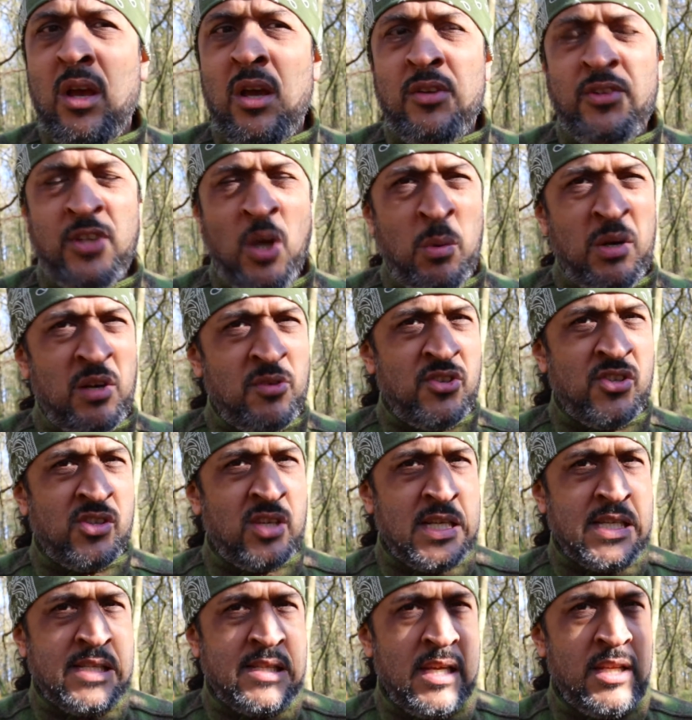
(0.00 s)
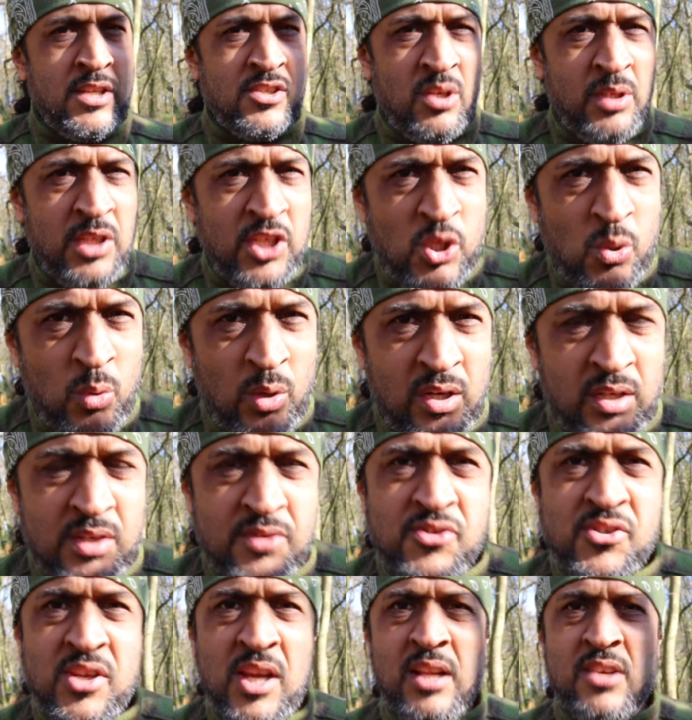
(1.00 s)
no one else is going to see this, only you are going
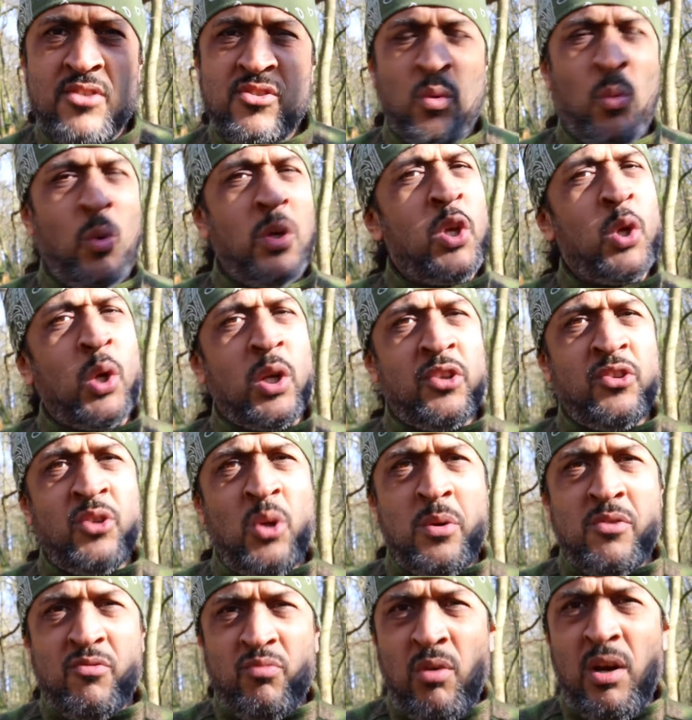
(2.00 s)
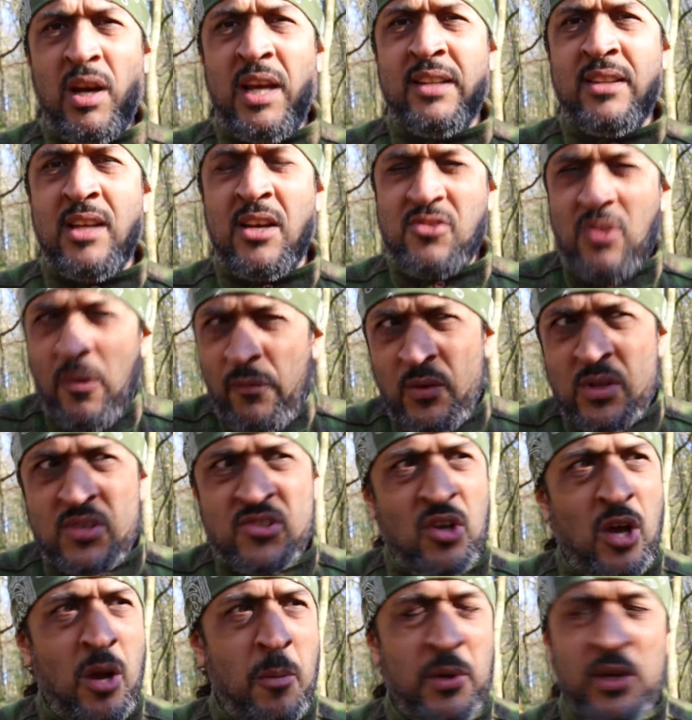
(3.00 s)
to see this. So what you've got to do is write it down. So for
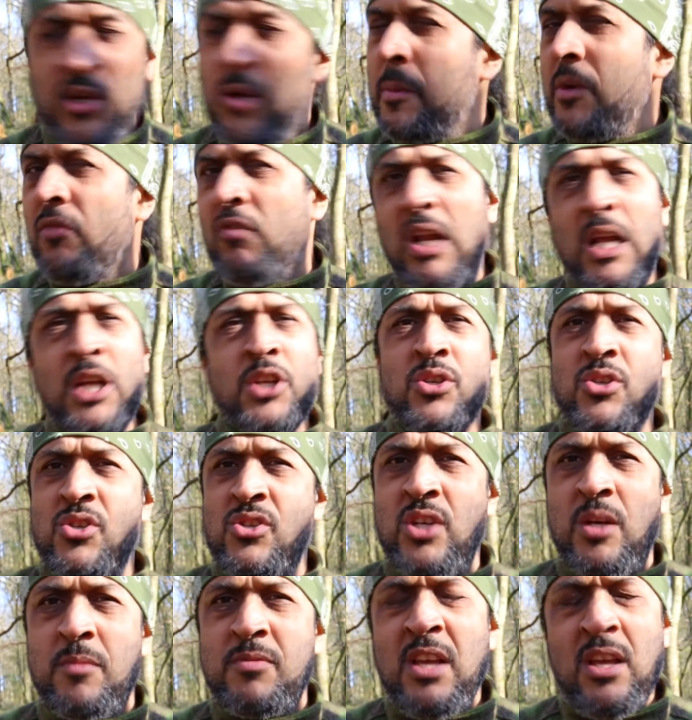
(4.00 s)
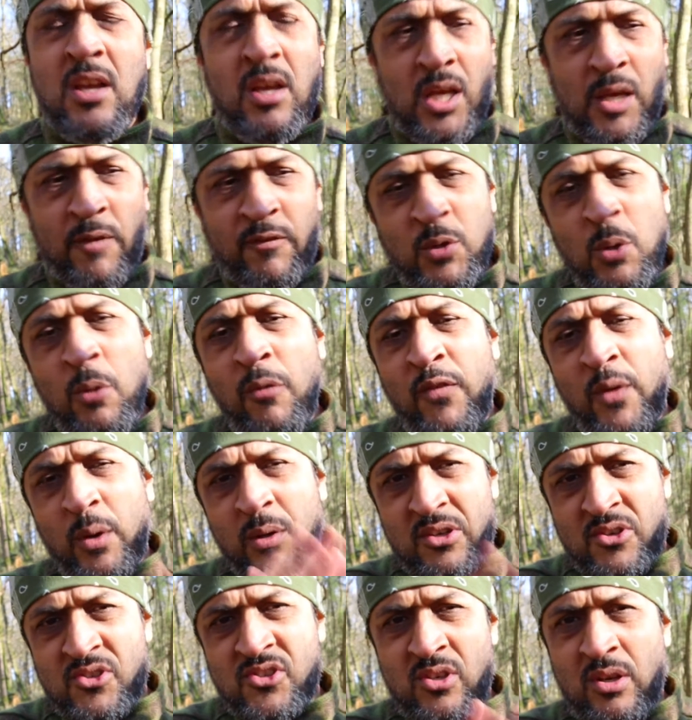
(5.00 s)
example, it could be relationships. If you feel
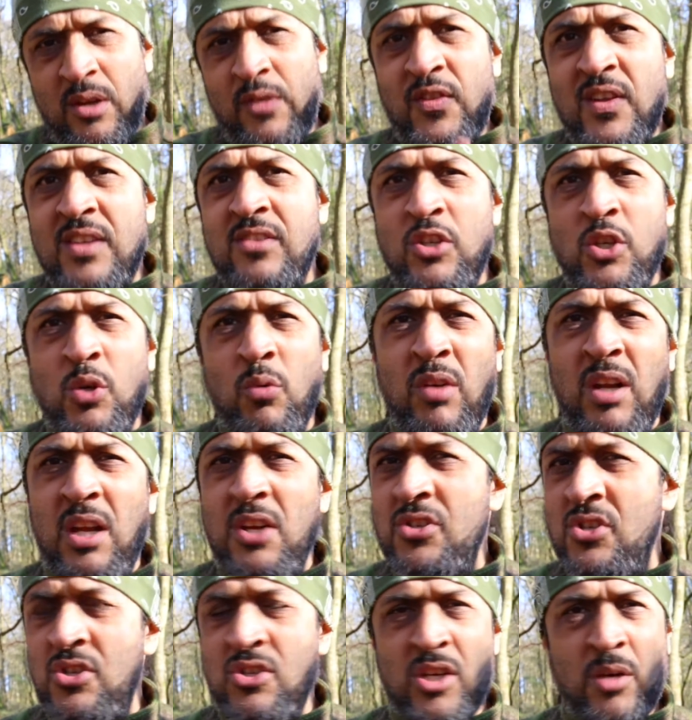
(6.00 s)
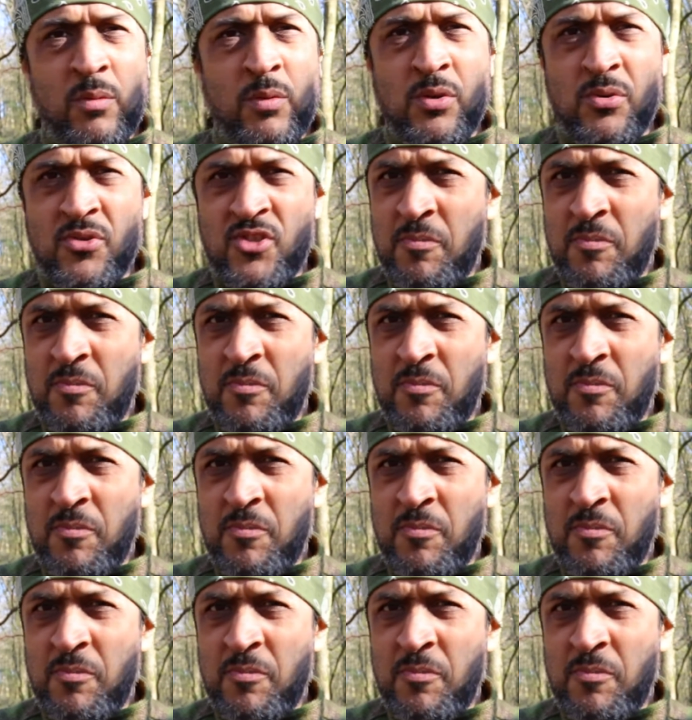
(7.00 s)
there are certain things in your relationship with your